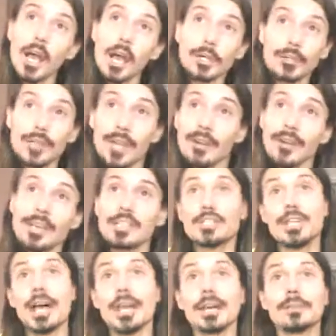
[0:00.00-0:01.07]
Uttara
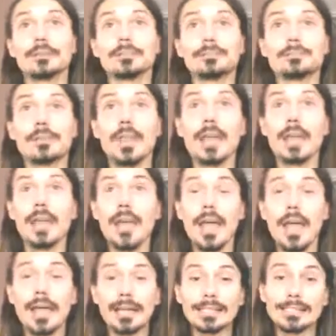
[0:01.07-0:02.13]
Ashada.
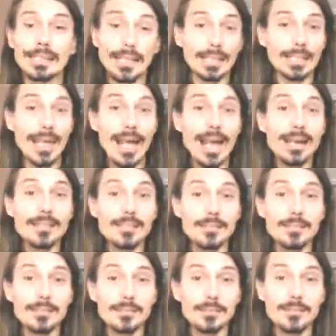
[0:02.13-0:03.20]
And its
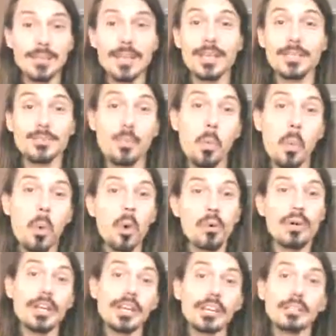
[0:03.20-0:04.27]
class is
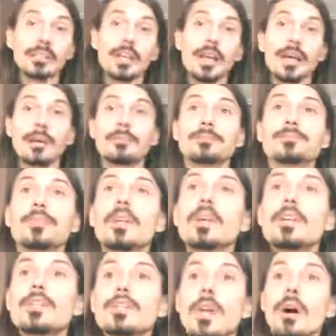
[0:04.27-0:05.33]
warrior, okay?
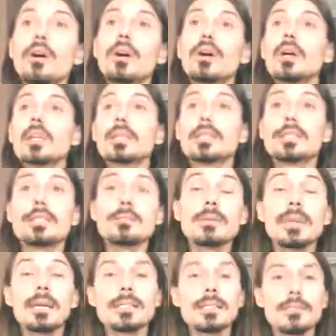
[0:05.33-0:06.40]
So this is
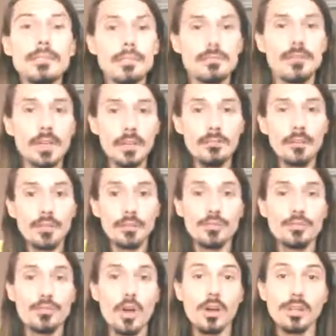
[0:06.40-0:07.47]
because of its very, very
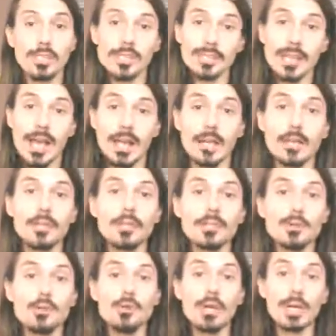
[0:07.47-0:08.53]
strong desire
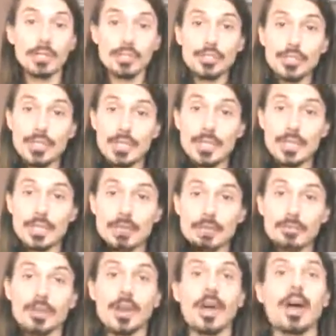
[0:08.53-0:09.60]
to
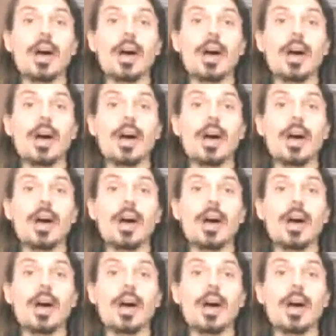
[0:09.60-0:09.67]
achieve,